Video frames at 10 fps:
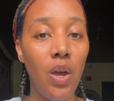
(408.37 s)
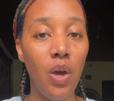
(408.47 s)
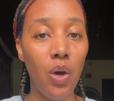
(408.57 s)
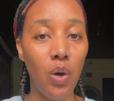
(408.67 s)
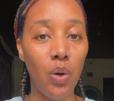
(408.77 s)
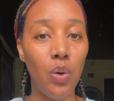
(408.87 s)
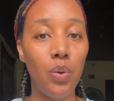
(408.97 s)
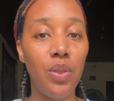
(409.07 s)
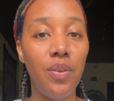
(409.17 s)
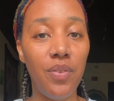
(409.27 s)

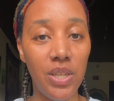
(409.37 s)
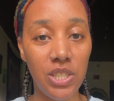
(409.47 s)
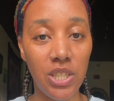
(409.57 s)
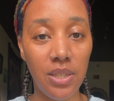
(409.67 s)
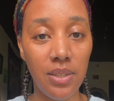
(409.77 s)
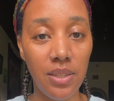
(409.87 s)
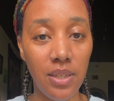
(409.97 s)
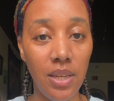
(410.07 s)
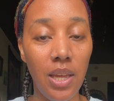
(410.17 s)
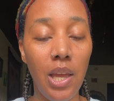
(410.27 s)
Hold the vision.
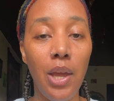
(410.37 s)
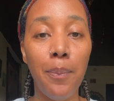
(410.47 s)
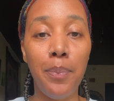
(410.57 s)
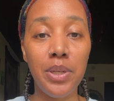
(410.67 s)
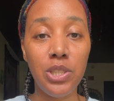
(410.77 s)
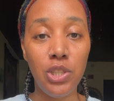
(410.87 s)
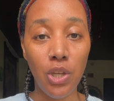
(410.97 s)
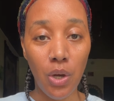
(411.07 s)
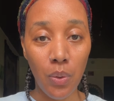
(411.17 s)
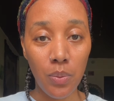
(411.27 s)
But
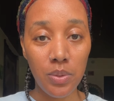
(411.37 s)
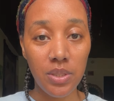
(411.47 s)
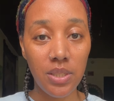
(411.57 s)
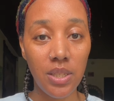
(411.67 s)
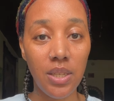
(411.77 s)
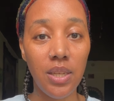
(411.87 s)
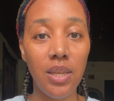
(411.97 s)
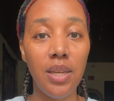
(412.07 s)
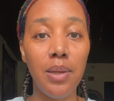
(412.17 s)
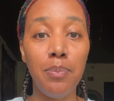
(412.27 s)
don't
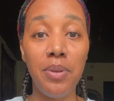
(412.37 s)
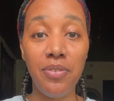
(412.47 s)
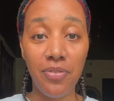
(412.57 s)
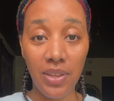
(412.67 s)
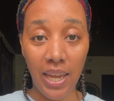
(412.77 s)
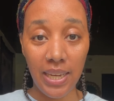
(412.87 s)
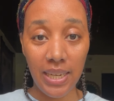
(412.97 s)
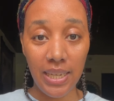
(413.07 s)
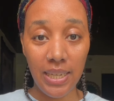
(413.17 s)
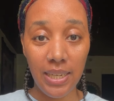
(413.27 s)
be
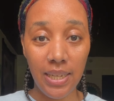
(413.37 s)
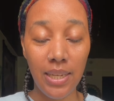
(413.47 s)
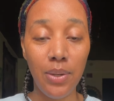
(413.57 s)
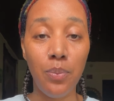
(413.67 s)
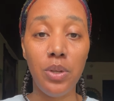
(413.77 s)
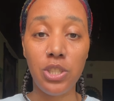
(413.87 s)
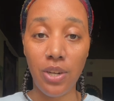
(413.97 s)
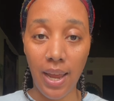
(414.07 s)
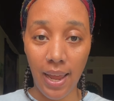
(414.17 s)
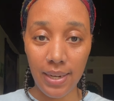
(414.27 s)
flighty with
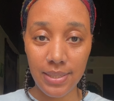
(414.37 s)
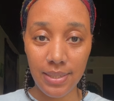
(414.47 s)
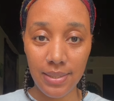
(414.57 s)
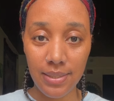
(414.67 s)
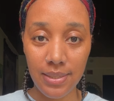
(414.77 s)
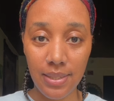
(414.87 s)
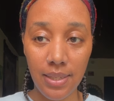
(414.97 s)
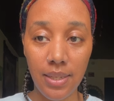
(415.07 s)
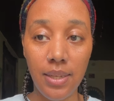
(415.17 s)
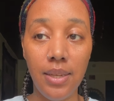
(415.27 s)
your actions.
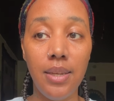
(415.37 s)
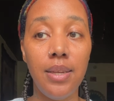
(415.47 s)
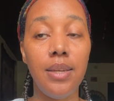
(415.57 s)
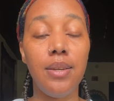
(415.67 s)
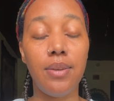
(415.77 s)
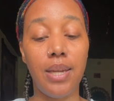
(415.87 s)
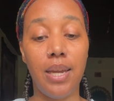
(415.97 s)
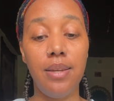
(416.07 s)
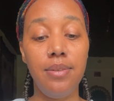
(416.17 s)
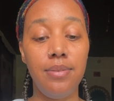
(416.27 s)

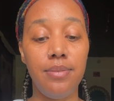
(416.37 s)
Okay?